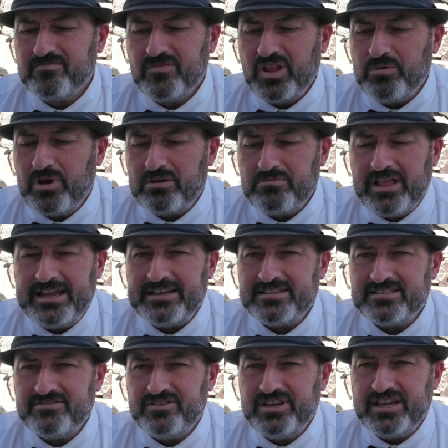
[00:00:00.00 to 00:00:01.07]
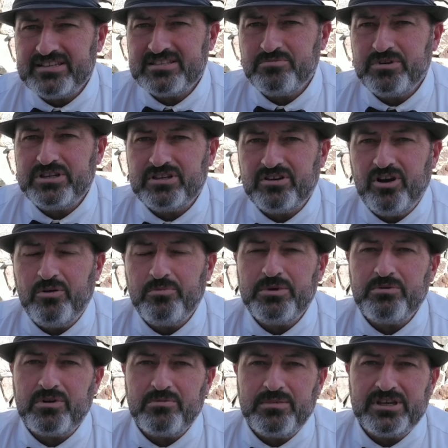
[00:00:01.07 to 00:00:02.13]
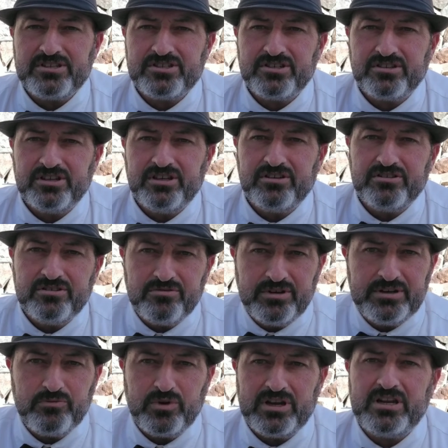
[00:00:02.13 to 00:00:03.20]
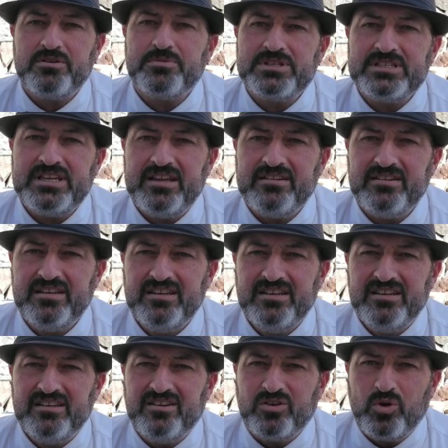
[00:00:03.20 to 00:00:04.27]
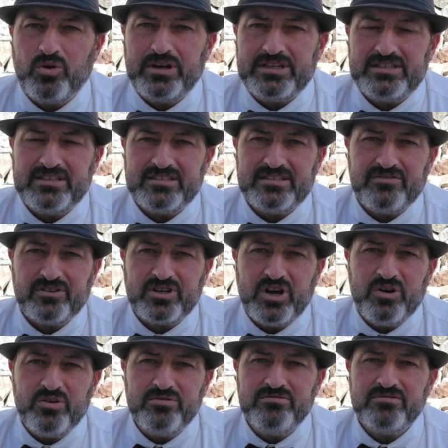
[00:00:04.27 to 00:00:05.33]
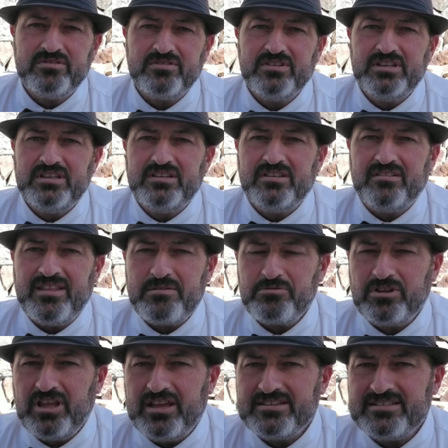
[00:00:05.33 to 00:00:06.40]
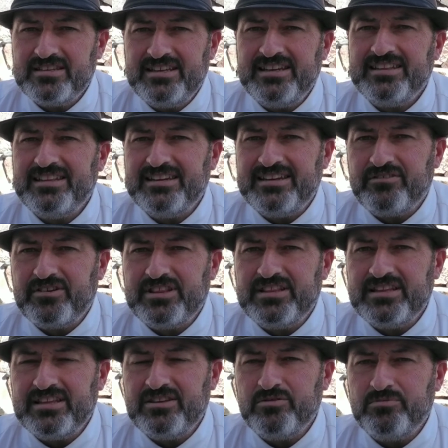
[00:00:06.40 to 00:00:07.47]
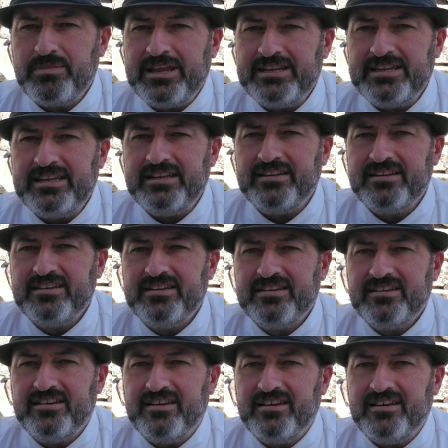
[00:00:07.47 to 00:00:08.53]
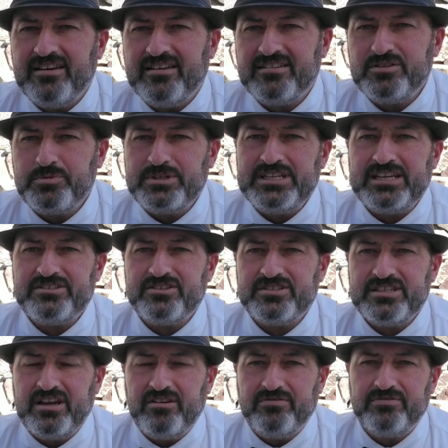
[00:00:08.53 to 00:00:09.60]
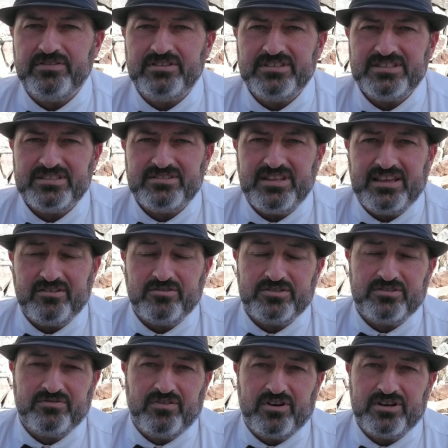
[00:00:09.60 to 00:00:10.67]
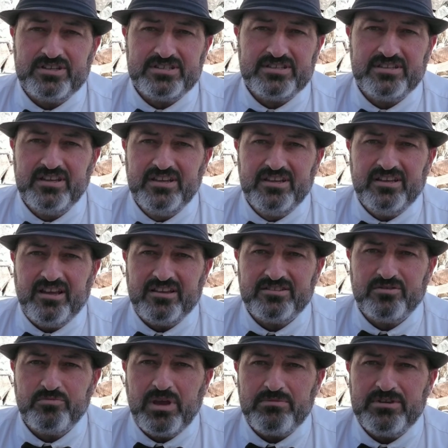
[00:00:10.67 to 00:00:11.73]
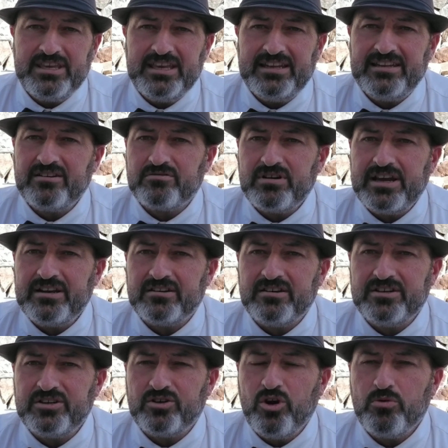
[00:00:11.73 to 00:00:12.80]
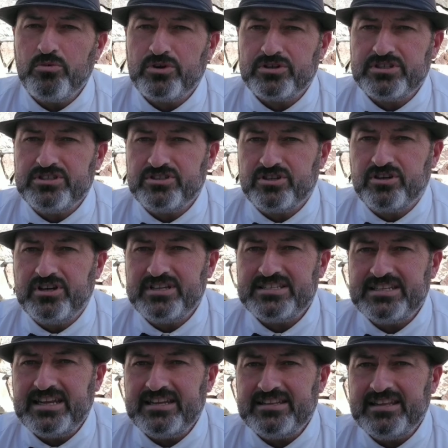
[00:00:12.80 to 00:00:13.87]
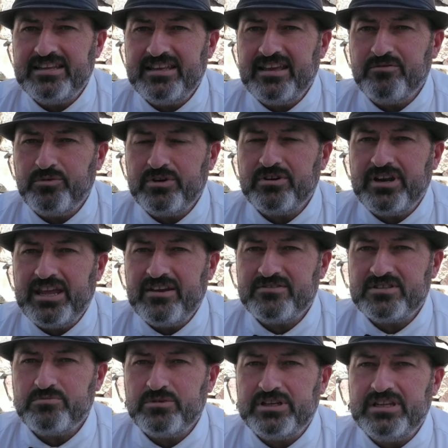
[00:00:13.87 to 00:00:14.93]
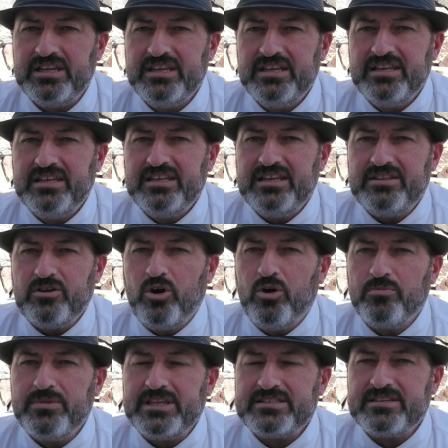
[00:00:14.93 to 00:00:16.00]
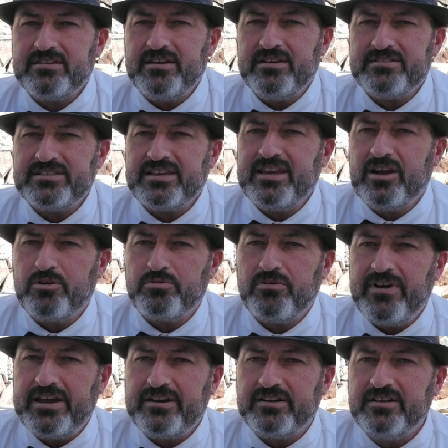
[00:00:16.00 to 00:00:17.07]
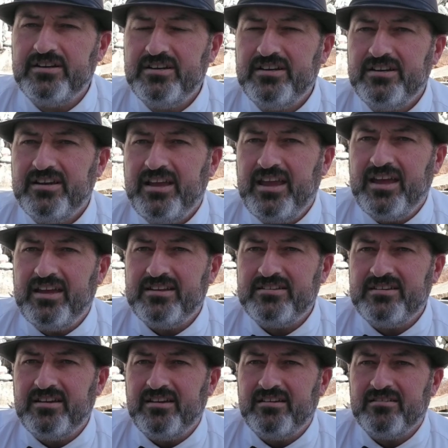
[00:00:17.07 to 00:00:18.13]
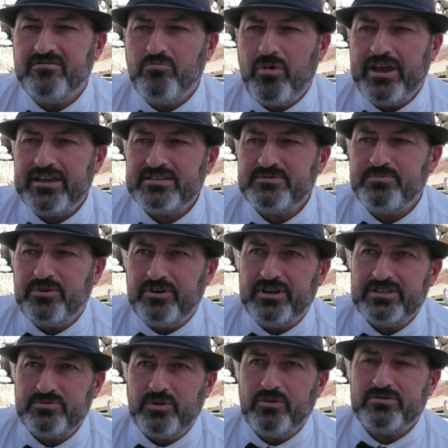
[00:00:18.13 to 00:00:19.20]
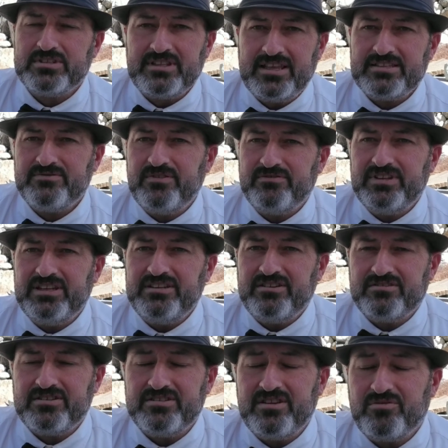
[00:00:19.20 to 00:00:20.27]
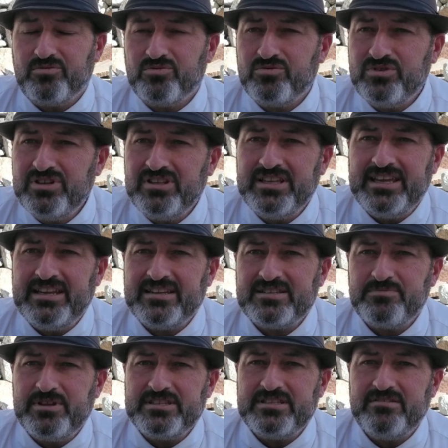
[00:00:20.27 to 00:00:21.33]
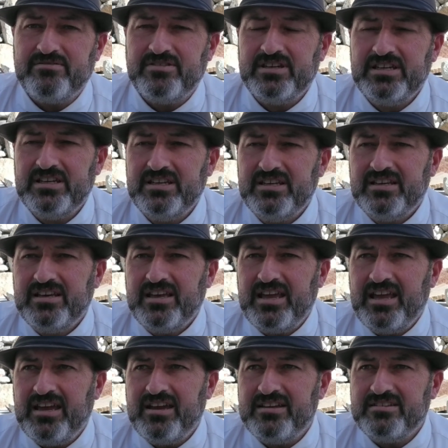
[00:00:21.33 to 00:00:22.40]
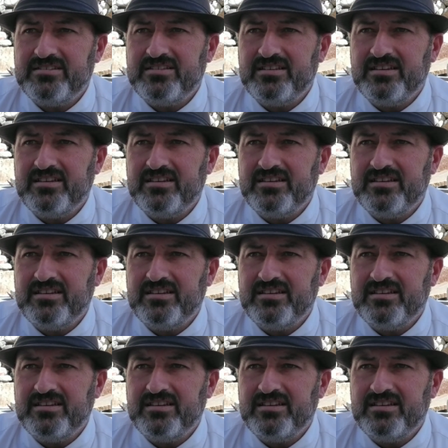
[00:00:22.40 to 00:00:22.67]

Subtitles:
bottom line is, if you got someone in your home, you want to make sure you're doing 100% according to the civil code, labor laws, anything and everything that you may need to protect yourself. As that goes as far as also maybe getting a rider on your homeowner's insurance, stating that, yeah, we're going to have someone in the home that's a care provider. And my experience with those in the last 15 years is they're really inexpensive and